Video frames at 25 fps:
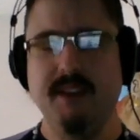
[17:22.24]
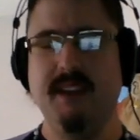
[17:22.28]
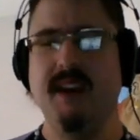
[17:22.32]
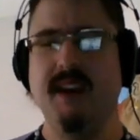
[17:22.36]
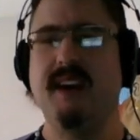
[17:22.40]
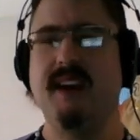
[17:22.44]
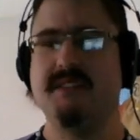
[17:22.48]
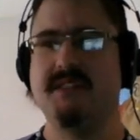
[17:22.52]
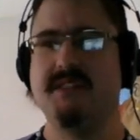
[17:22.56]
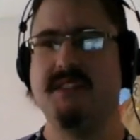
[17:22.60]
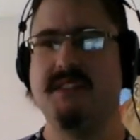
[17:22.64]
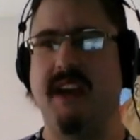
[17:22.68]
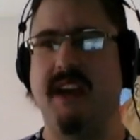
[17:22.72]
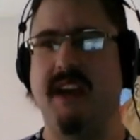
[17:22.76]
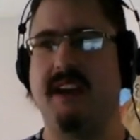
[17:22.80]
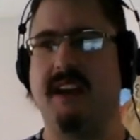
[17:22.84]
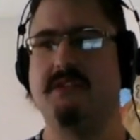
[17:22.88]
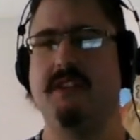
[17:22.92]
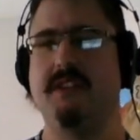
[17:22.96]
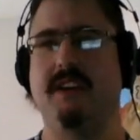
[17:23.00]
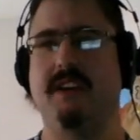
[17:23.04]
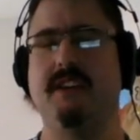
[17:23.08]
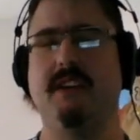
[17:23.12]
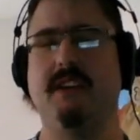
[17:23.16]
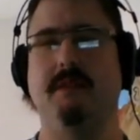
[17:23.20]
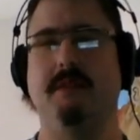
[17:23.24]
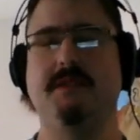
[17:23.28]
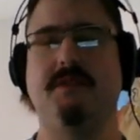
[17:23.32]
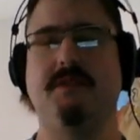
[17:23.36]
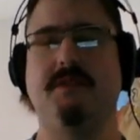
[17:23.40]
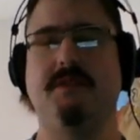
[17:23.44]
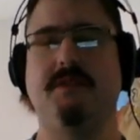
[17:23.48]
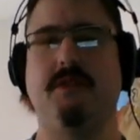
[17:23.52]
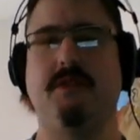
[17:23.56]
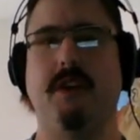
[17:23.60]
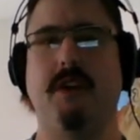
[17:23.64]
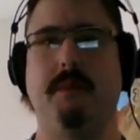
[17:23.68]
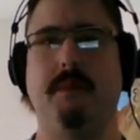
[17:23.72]
Yes, actually it comes
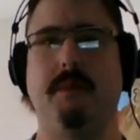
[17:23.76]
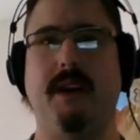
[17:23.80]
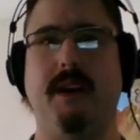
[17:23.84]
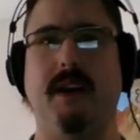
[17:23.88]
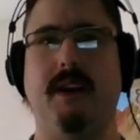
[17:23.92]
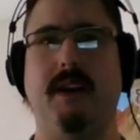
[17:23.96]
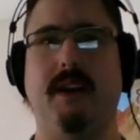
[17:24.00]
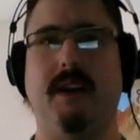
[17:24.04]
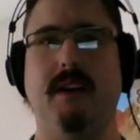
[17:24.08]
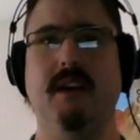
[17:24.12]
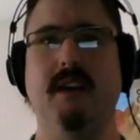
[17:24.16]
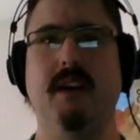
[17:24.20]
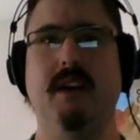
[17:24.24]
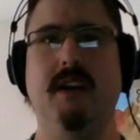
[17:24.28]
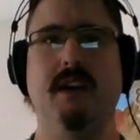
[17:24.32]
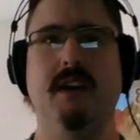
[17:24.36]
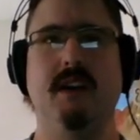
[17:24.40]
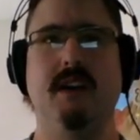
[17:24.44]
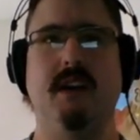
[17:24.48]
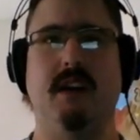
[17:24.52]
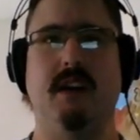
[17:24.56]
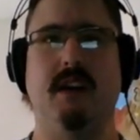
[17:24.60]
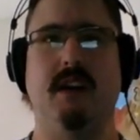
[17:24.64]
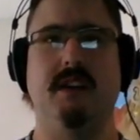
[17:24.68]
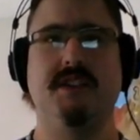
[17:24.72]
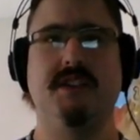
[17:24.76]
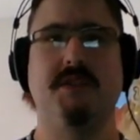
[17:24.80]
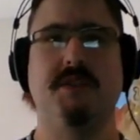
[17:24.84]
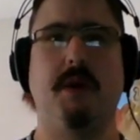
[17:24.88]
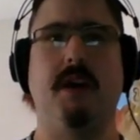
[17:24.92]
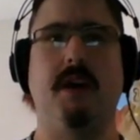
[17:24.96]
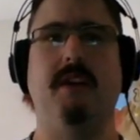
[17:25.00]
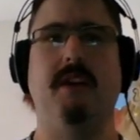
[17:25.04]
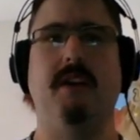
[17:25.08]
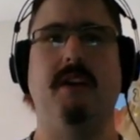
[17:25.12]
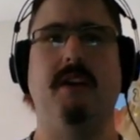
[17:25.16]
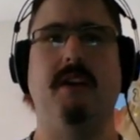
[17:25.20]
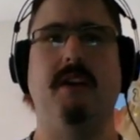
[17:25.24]
from a
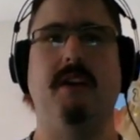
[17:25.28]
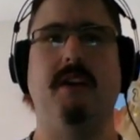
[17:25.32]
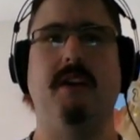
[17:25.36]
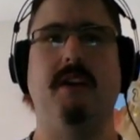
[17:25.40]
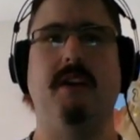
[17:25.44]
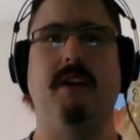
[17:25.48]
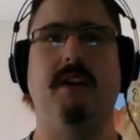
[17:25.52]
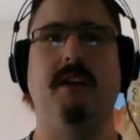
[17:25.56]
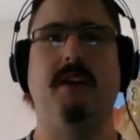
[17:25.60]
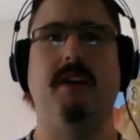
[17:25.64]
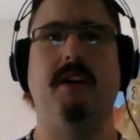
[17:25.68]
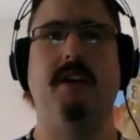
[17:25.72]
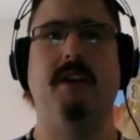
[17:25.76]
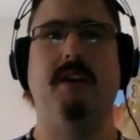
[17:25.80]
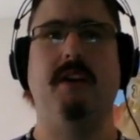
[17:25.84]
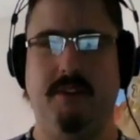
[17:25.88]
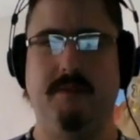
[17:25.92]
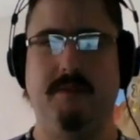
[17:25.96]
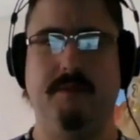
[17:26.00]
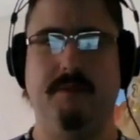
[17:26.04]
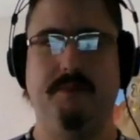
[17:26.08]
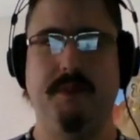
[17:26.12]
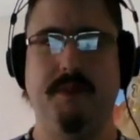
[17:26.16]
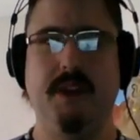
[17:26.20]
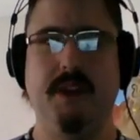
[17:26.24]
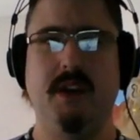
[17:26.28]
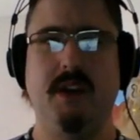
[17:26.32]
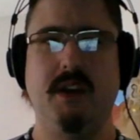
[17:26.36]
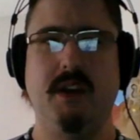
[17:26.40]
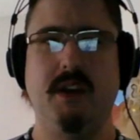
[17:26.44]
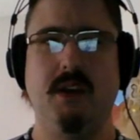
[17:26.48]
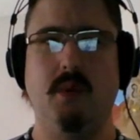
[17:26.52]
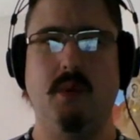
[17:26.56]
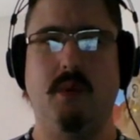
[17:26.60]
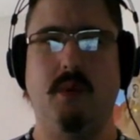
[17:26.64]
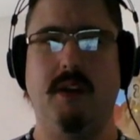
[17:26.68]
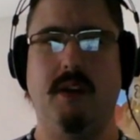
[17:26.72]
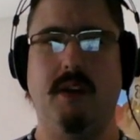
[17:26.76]
small area in Russia
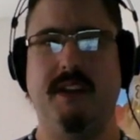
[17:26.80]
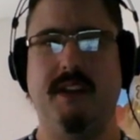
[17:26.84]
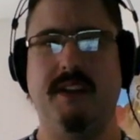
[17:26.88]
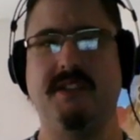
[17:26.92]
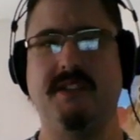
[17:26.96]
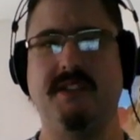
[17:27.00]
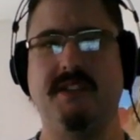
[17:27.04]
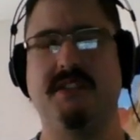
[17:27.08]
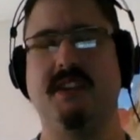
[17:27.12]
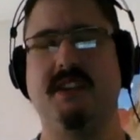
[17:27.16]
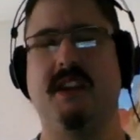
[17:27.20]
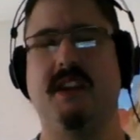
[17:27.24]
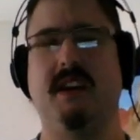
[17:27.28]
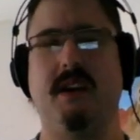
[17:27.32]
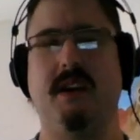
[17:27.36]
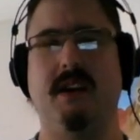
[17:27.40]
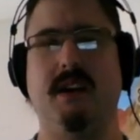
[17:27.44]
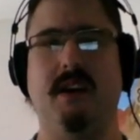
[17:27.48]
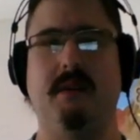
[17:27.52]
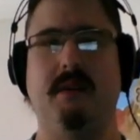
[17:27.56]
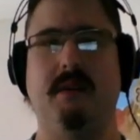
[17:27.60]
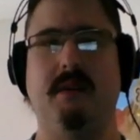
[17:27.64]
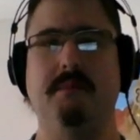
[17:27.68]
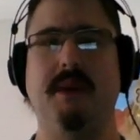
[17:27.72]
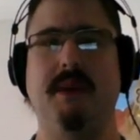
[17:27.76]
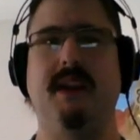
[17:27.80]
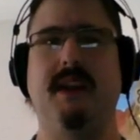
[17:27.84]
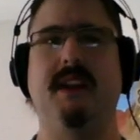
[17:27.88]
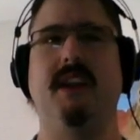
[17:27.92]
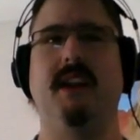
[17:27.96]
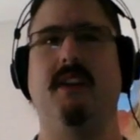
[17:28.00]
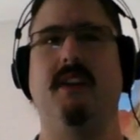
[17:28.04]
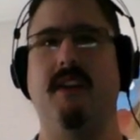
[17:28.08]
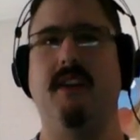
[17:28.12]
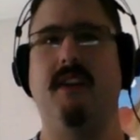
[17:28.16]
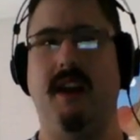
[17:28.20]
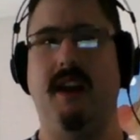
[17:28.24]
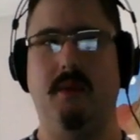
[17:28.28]
where they said a
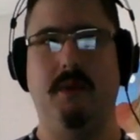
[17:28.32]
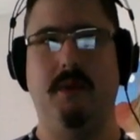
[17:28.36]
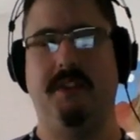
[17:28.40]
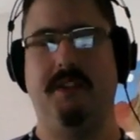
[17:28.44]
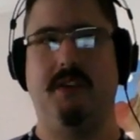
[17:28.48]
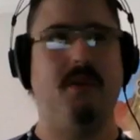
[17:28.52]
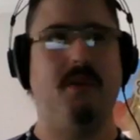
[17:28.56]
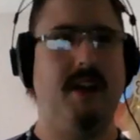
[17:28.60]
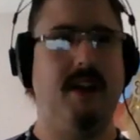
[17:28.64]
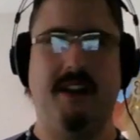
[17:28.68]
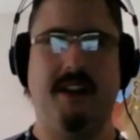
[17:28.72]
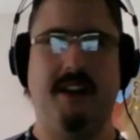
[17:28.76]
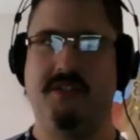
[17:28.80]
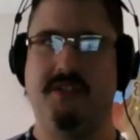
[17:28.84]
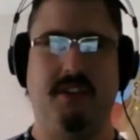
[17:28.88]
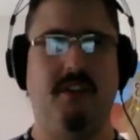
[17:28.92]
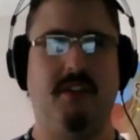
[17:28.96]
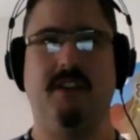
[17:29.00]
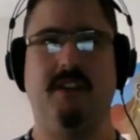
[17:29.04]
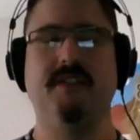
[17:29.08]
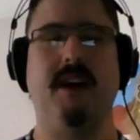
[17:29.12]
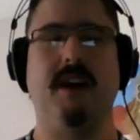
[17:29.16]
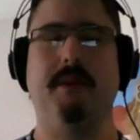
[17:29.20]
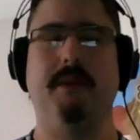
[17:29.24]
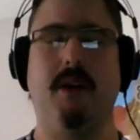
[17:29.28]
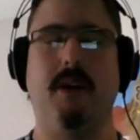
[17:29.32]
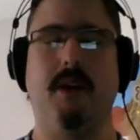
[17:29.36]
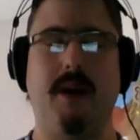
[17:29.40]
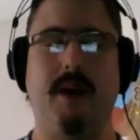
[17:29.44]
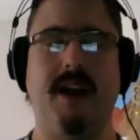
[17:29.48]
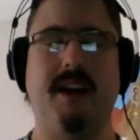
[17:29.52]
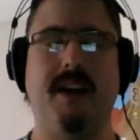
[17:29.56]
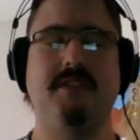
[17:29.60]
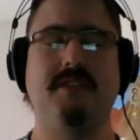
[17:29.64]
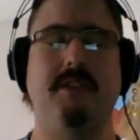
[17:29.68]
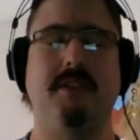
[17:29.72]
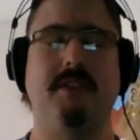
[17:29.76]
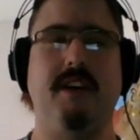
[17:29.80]
meteorite with it crashed a long time ago.
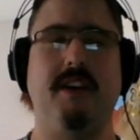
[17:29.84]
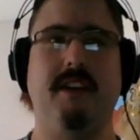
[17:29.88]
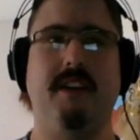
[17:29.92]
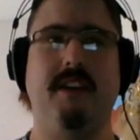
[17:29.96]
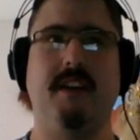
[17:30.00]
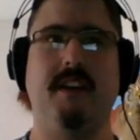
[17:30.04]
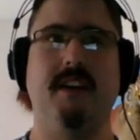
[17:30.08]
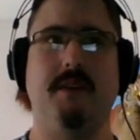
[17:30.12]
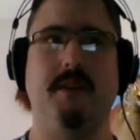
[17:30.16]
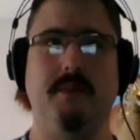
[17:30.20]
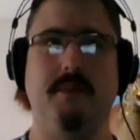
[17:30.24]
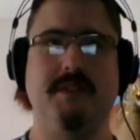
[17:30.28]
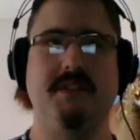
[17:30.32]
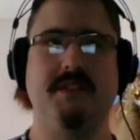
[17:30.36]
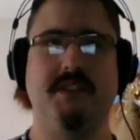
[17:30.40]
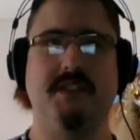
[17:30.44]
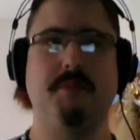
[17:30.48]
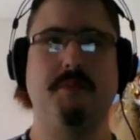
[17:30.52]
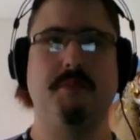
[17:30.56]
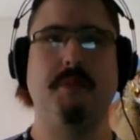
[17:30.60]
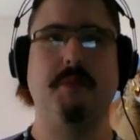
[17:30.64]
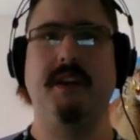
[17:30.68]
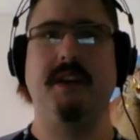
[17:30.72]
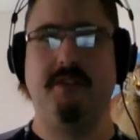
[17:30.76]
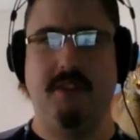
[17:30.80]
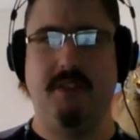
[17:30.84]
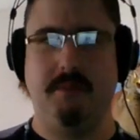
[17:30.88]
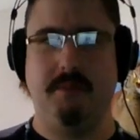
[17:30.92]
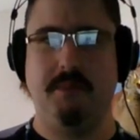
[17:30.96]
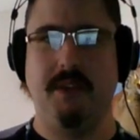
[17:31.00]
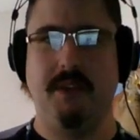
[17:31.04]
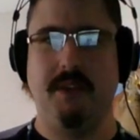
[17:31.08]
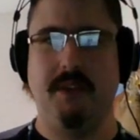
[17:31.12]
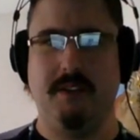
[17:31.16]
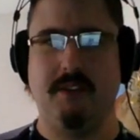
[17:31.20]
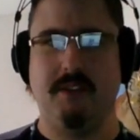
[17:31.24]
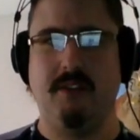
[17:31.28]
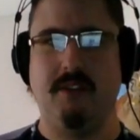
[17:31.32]
I actually found out it was a spaceship
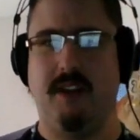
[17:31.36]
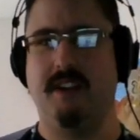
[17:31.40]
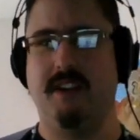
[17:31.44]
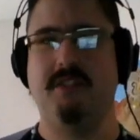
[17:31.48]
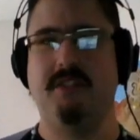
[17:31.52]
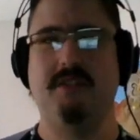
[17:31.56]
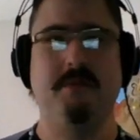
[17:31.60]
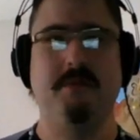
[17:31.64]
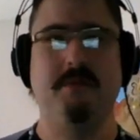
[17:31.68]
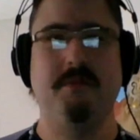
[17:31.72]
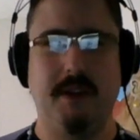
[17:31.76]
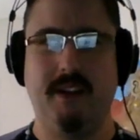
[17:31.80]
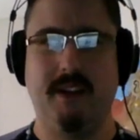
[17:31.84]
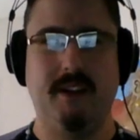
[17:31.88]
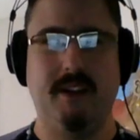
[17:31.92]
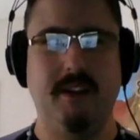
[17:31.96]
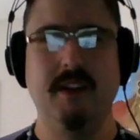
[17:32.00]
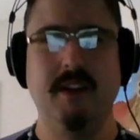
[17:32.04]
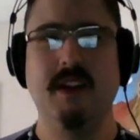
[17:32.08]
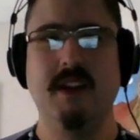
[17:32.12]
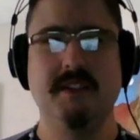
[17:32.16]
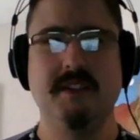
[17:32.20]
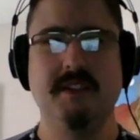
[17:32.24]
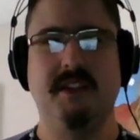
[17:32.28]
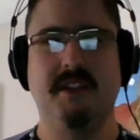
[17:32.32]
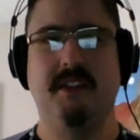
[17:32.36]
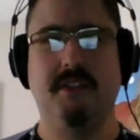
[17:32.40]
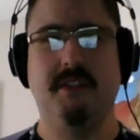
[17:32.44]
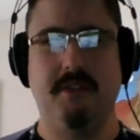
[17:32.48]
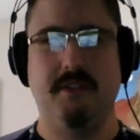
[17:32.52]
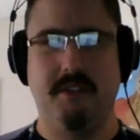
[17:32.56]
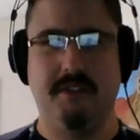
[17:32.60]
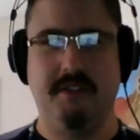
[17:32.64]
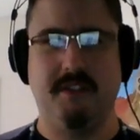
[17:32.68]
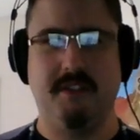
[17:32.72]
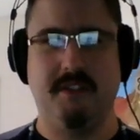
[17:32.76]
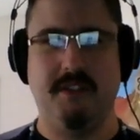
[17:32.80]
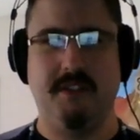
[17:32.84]
that crashed many
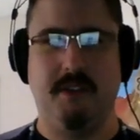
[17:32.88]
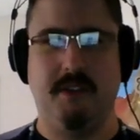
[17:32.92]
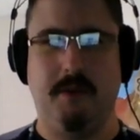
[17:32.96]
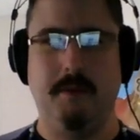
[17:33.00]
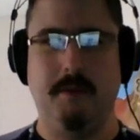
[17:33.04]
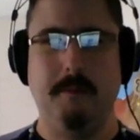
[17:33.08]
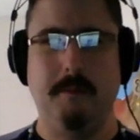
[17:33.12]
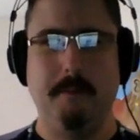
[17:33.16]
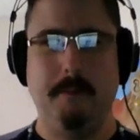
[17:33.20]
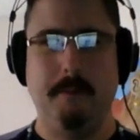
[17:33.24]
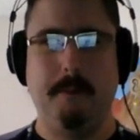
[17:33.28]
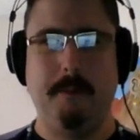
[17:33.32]
centuries ago.